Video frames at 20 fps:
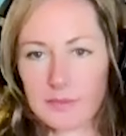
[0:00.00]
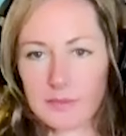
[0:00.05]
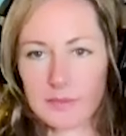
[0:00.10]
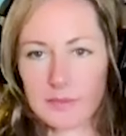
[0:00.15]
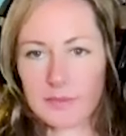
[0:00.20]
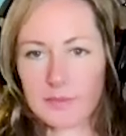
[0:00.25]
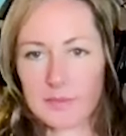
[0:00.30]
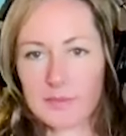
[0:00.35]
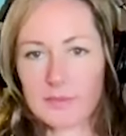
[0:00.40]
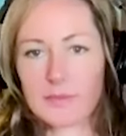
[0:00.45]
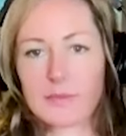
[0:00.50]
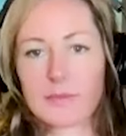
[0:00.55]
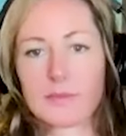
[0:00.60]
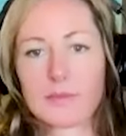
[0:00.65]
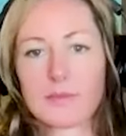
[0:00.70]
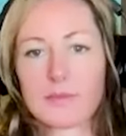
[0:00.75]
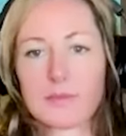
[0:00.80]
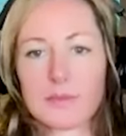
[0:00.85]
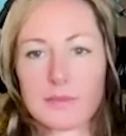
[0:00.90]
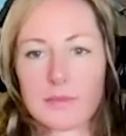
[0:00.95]

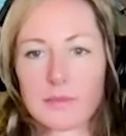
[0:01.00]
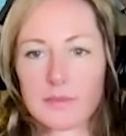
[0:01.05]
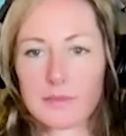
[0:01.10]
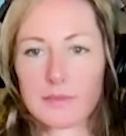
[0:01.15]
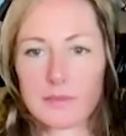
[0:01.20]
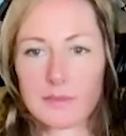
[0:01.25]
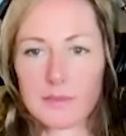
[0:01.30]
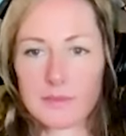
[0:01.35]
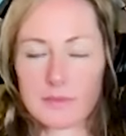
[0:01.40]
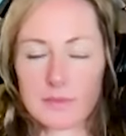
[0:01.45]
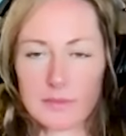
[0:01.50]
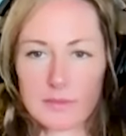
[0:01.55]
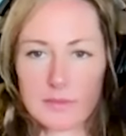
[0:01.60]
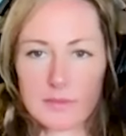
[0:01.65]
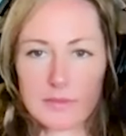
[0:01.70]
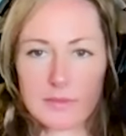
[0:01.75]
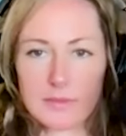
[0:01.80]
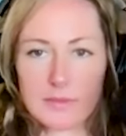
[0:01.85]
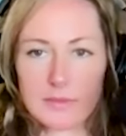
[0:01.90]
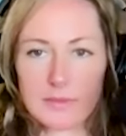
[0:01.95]

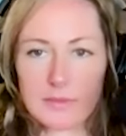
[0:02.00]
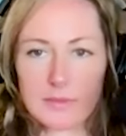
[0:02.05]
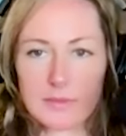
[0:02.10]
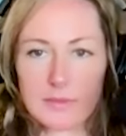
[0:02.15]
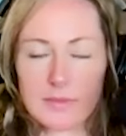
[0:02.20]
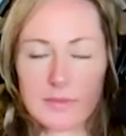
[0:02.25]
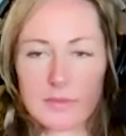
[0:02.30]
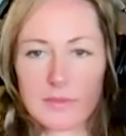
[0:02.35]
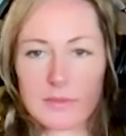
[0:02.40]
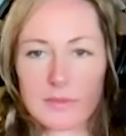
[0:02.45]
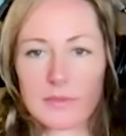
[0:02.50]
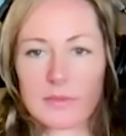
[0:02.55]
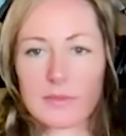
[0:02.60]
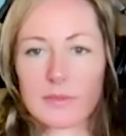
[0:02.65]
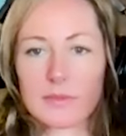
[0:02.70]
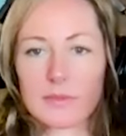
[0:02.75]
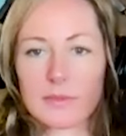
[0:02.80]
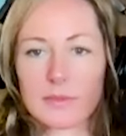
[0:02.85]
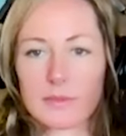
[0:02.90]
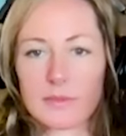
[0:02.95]

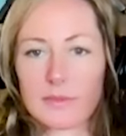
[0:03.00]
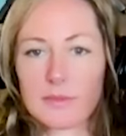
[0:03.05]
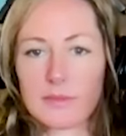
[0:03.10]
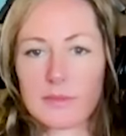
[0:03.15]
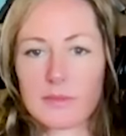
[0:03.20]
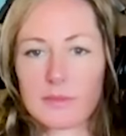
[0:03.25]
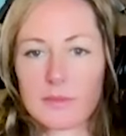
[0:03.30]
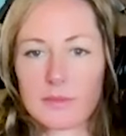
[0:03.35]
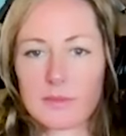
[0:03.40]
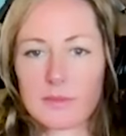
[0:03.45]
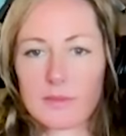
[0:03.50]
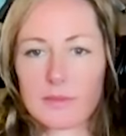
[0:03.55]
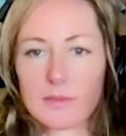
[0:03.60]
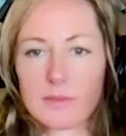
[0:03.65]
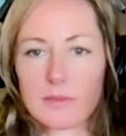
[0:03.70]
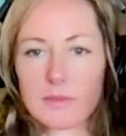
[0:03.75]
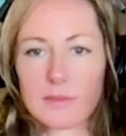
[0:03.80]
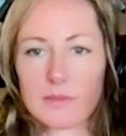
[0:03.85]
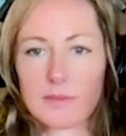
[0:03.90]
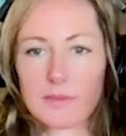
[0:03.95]

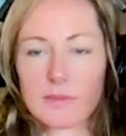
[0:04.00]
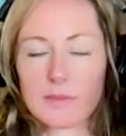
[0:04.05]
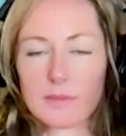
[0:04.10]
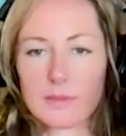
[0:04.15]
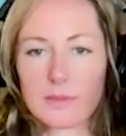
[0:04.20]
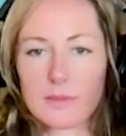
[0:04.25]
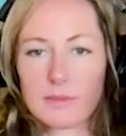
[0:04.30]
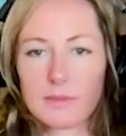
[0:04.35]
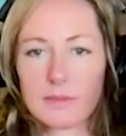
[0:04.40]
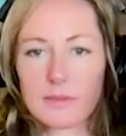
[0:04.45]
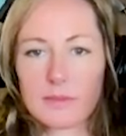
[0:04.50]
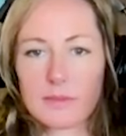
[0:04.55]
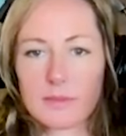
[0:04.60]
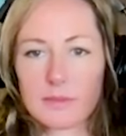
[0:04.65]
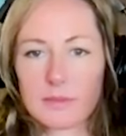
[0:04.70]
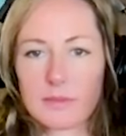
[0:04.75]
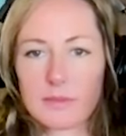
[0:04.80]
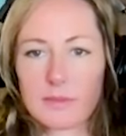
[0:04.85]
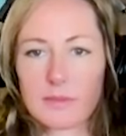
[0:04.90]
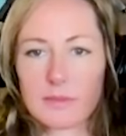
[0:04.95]

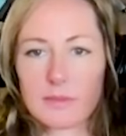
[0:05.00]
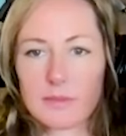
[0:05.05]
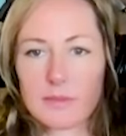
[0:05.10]
(not speaking)